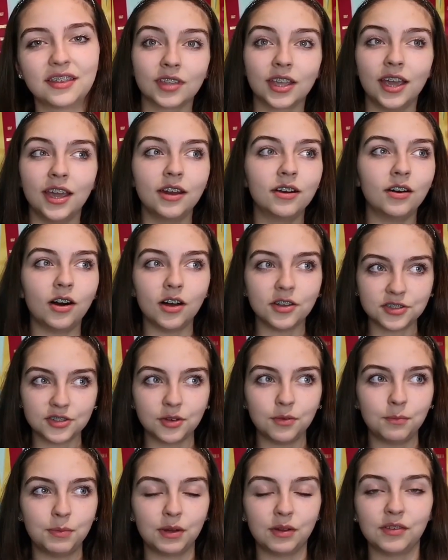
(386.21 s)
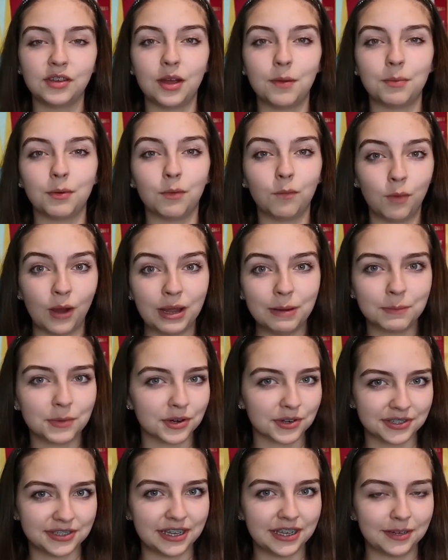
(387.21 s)
It'll also build up way more
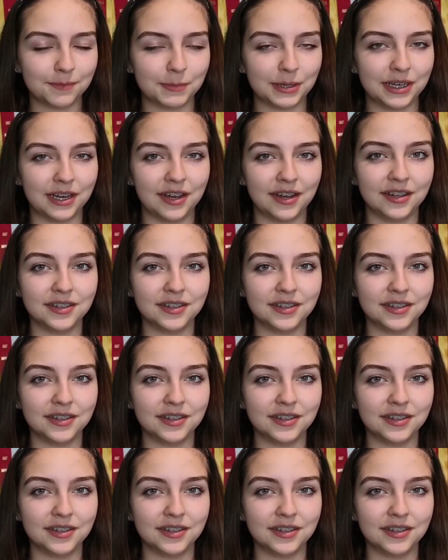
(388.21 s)
stamina